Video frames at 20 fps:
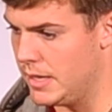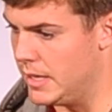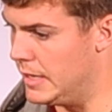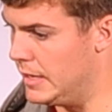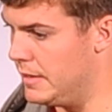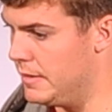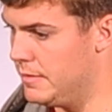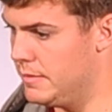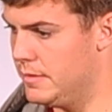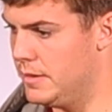
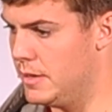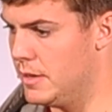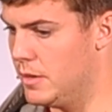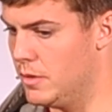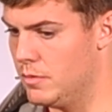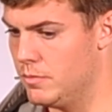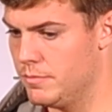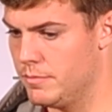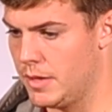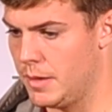And you
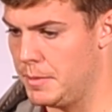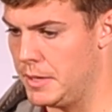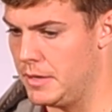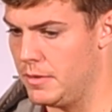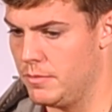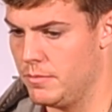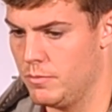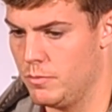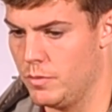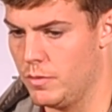know, I
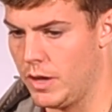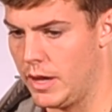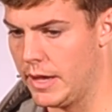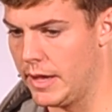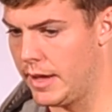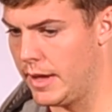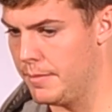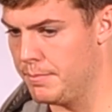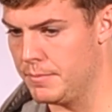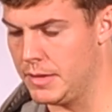mean,
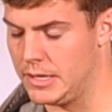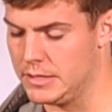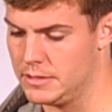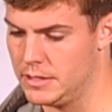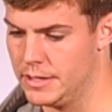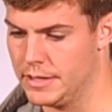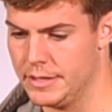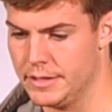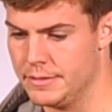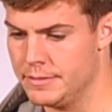I'm not
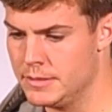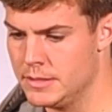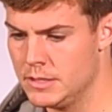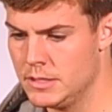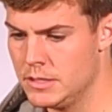gonna